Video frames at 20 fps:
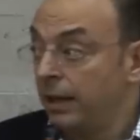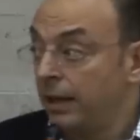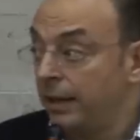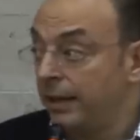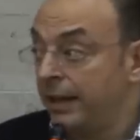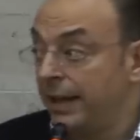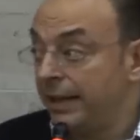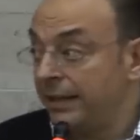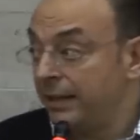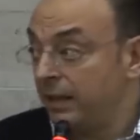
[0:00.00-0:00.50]

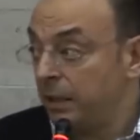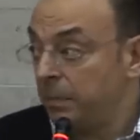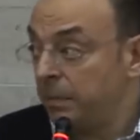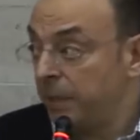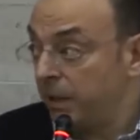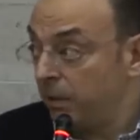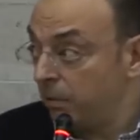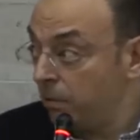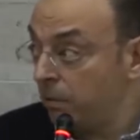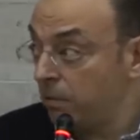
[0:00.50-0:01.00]
The
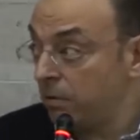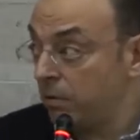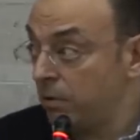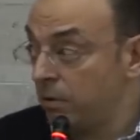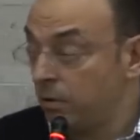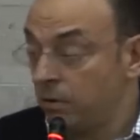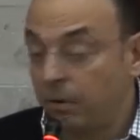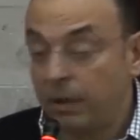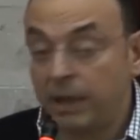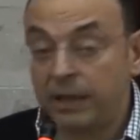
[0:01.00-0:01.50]

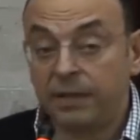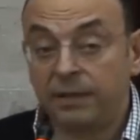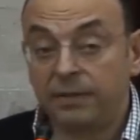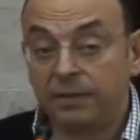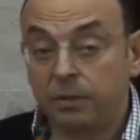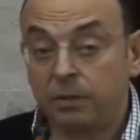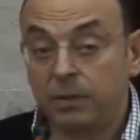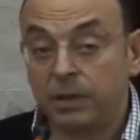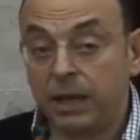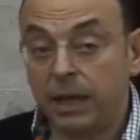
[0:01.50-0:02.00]
entrepreneurs, quite a
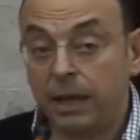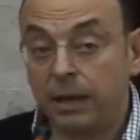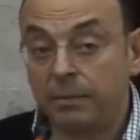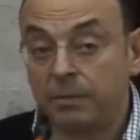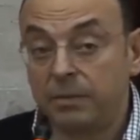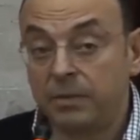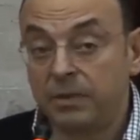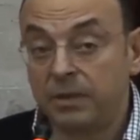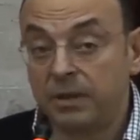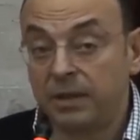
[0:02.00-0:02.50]
few
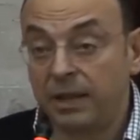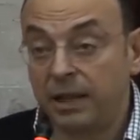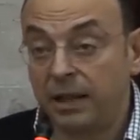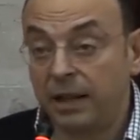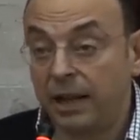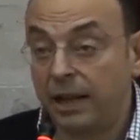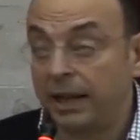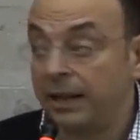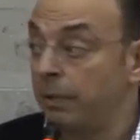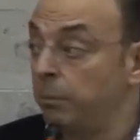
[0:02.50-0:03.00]
times, they
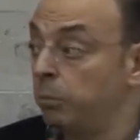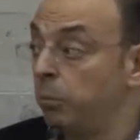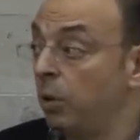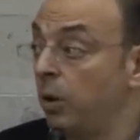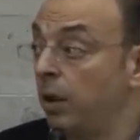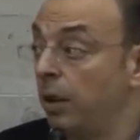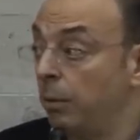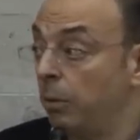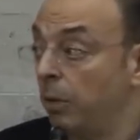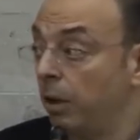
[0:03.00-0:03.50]
are
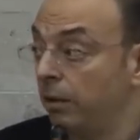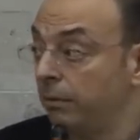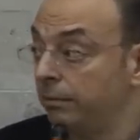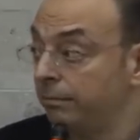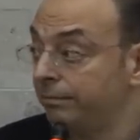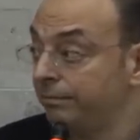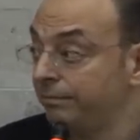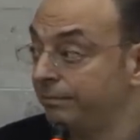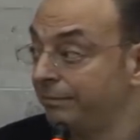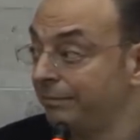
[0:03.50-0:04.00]
unemployable.
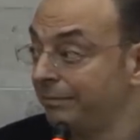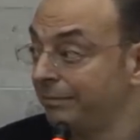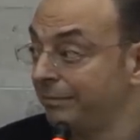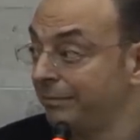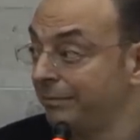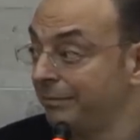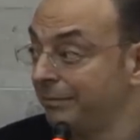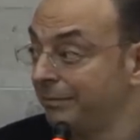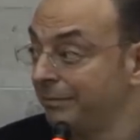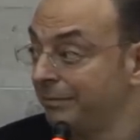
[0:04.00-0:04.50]

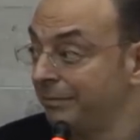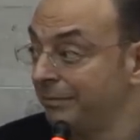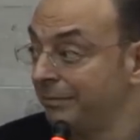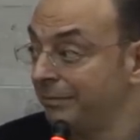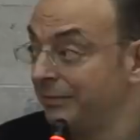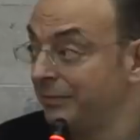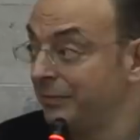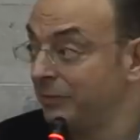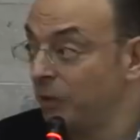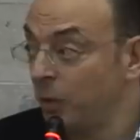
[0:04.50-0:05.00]

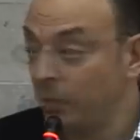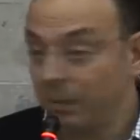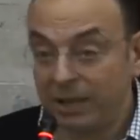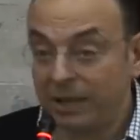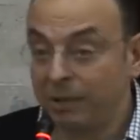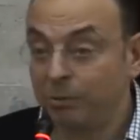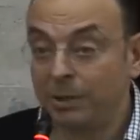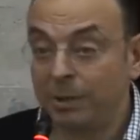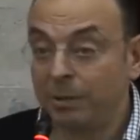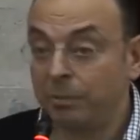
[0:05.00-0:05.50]

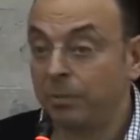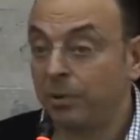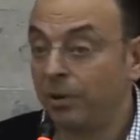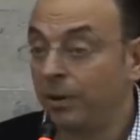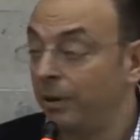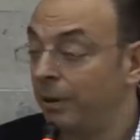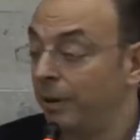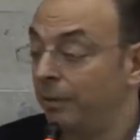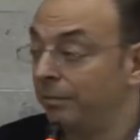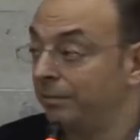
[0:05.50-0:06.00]
Nobody would
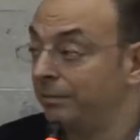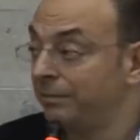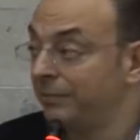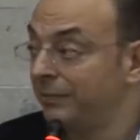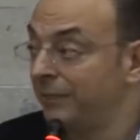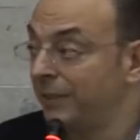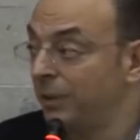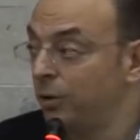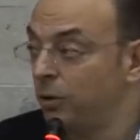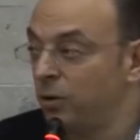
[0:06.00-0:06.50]
employ them.
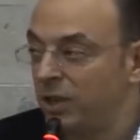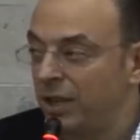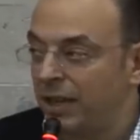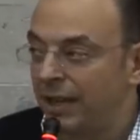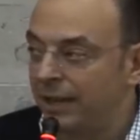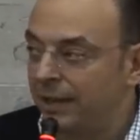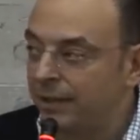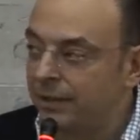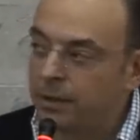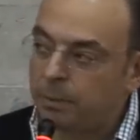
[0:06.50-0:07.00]
You see
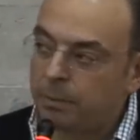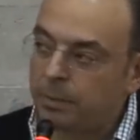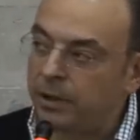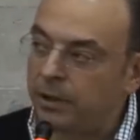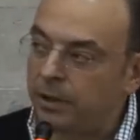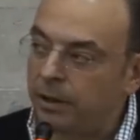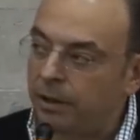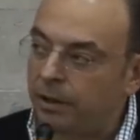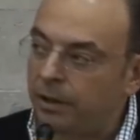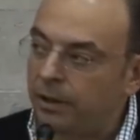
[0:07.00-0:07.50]
an
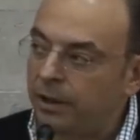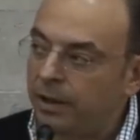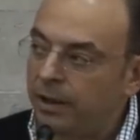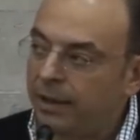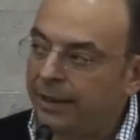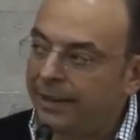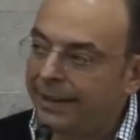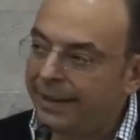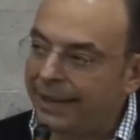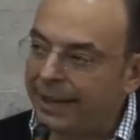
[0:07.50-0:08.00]
entrepreneur,
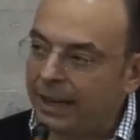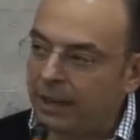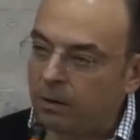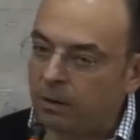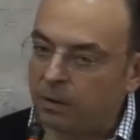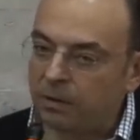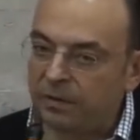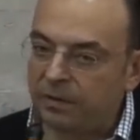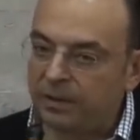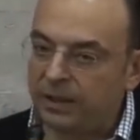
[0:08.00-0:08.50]
they
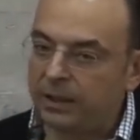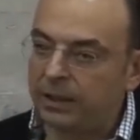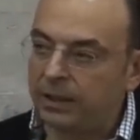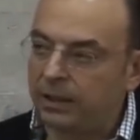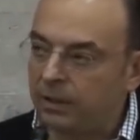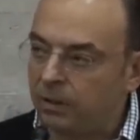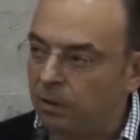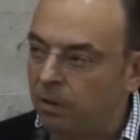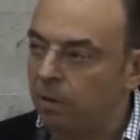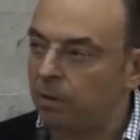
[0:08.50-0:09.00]
cannot fit
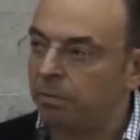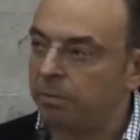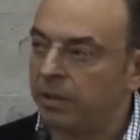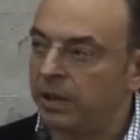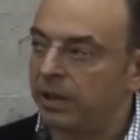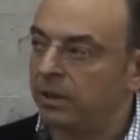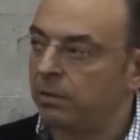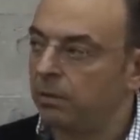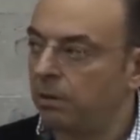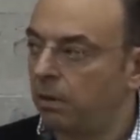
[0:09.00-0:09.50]
in
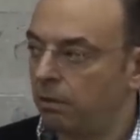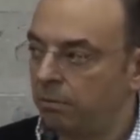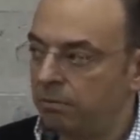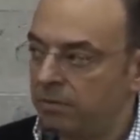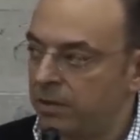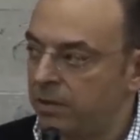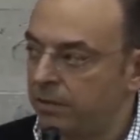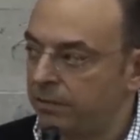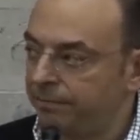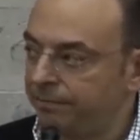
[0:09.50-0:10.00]
corporate
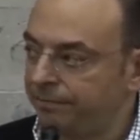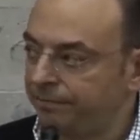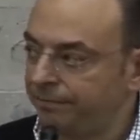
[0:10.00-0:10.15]
norms.